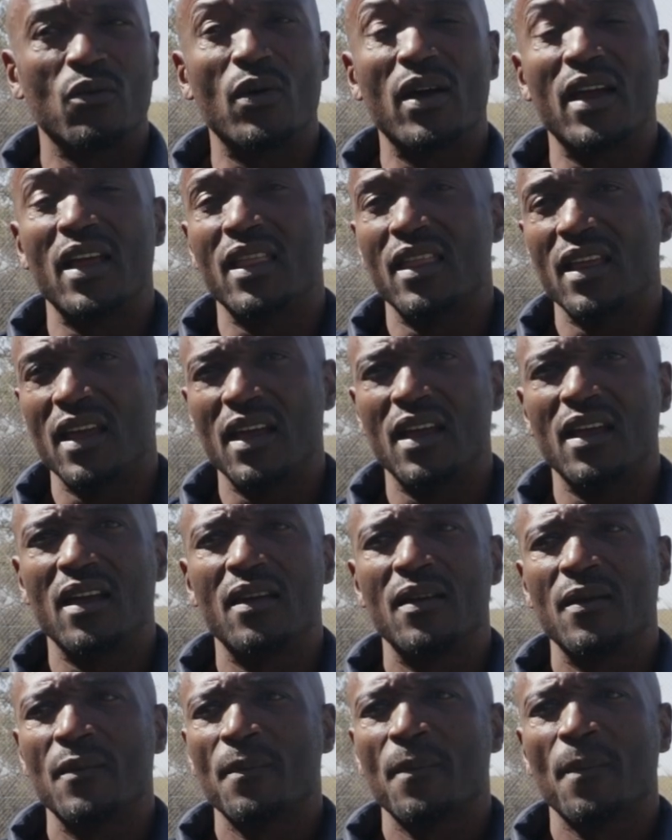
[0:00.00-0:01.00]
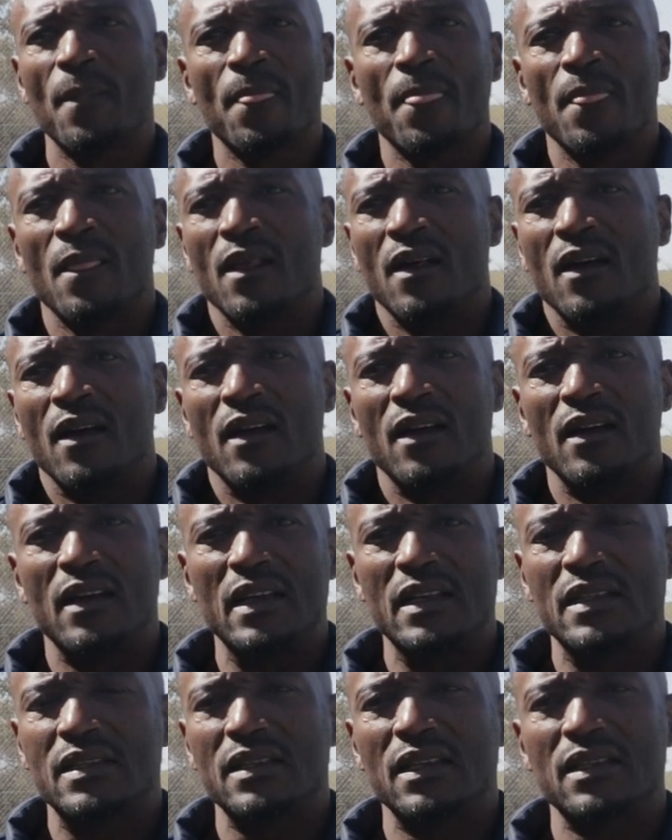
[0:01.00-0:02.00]
where
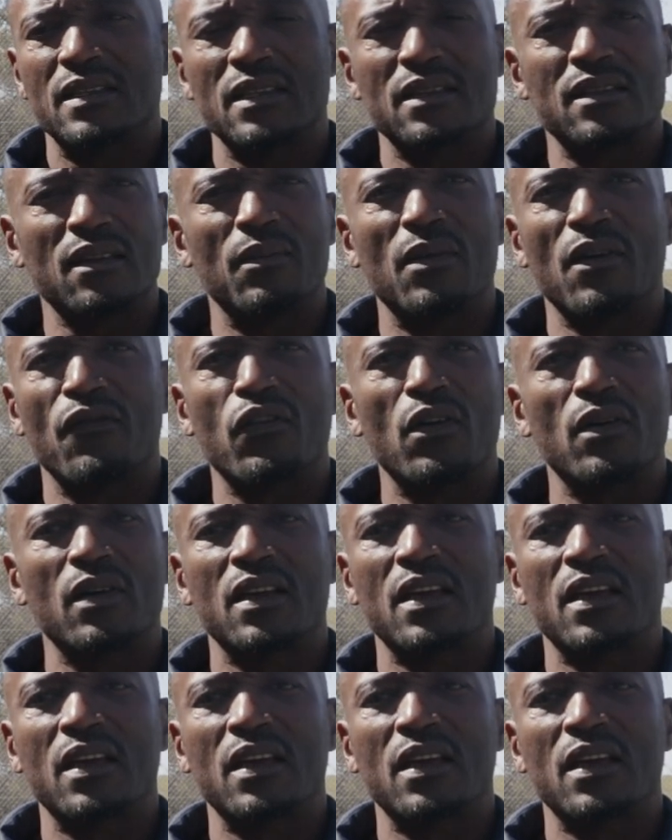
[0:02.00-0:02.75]
it's for